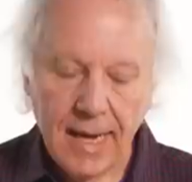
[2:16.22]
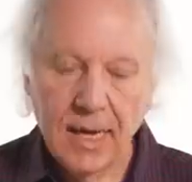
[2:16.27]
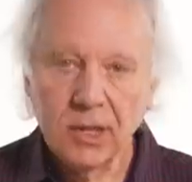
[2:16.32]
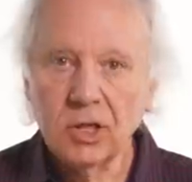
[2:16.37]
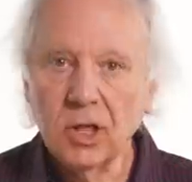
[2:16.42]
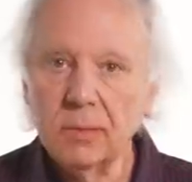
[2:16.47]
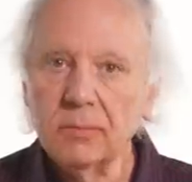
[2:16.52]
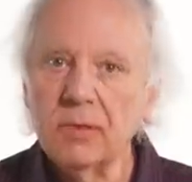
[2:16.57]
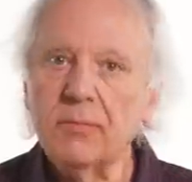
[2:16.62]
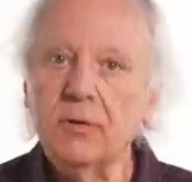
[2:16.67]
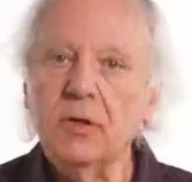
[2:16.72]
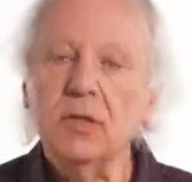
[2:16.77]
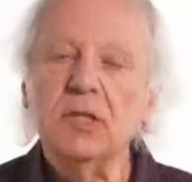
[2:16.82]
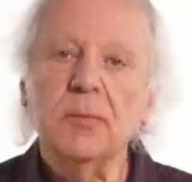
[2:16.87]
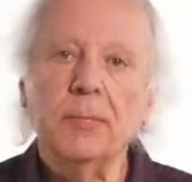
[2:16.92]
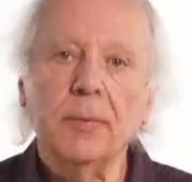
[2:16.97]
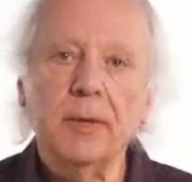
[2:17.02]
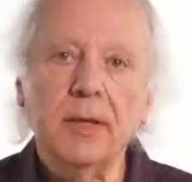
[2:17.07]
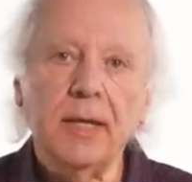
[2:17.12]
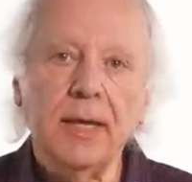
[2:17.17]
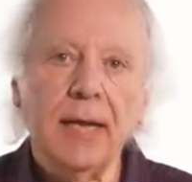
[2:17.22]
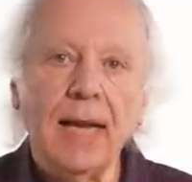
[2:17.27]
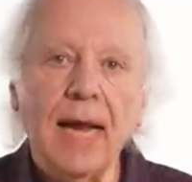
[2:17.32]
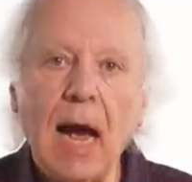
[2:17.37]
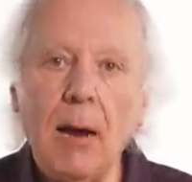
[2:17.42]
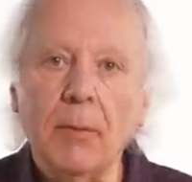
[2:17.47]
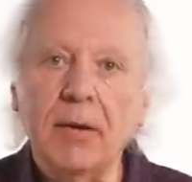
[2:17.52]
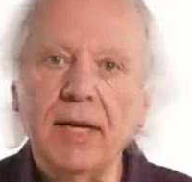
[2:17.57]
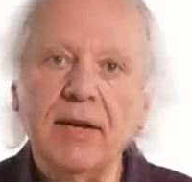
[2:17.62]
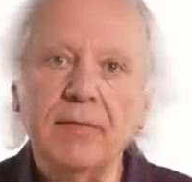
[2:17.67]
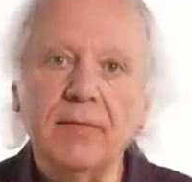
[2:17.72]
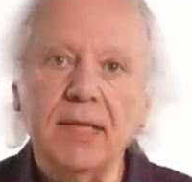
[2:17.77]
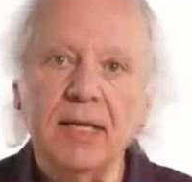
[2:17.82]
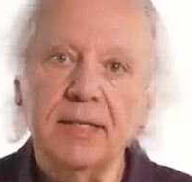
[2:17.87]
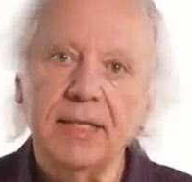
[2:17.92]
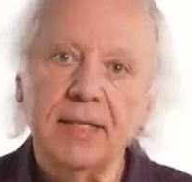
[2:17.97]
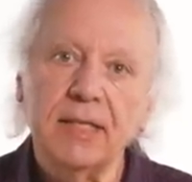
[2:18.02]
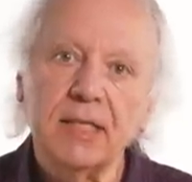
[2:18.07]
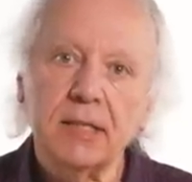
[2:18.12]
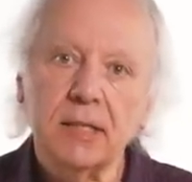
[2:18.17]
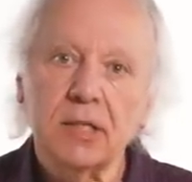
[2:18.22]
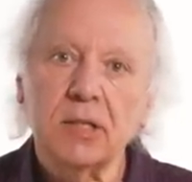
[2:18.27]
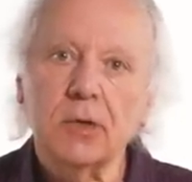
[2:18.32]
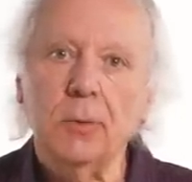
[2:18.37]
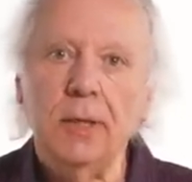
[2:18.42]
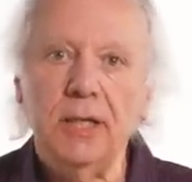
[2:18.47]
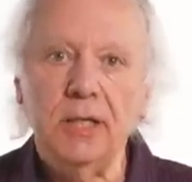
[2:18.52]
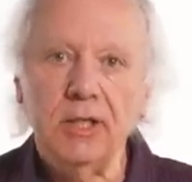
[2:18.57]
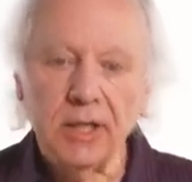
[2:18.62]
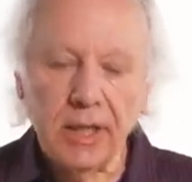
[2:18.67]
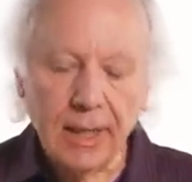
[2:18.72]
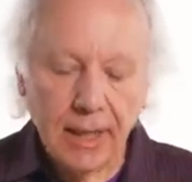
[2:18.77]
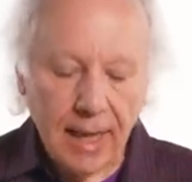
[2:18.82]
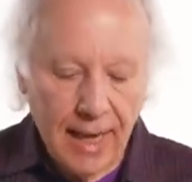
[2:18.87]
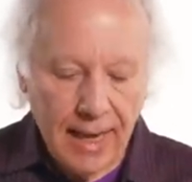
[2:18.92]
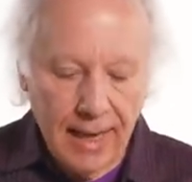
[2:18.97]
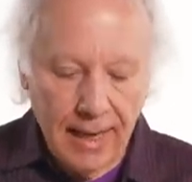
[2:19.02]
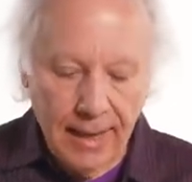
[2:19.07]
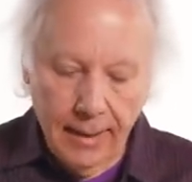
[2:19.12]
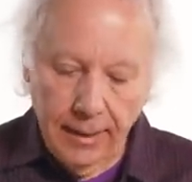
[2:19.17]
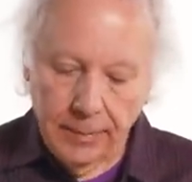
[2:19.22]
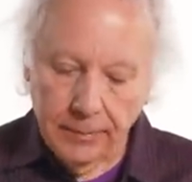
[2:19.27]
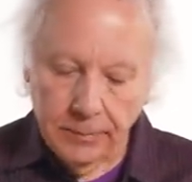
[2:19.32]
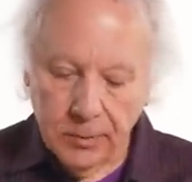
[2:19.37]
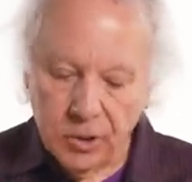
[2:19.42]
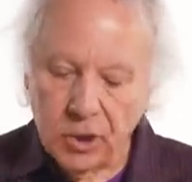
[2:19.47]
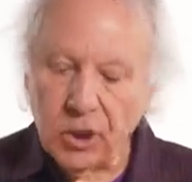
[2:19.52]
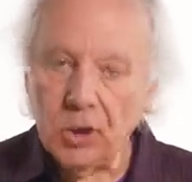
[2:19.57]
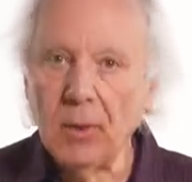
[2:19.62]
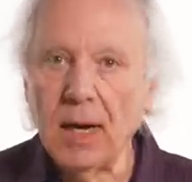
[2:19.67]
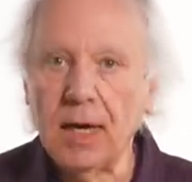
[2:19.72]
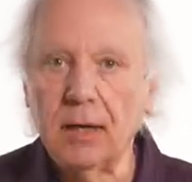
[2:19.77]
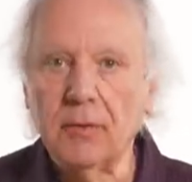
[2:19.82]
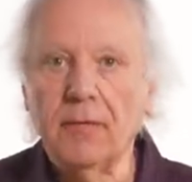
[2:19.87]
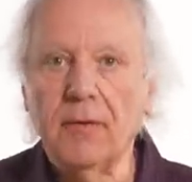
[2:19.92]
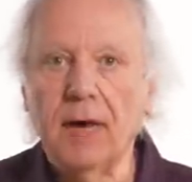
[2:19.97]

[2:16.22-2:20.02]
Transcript: In terms of usability, I would give the dish squeegee a 2 out of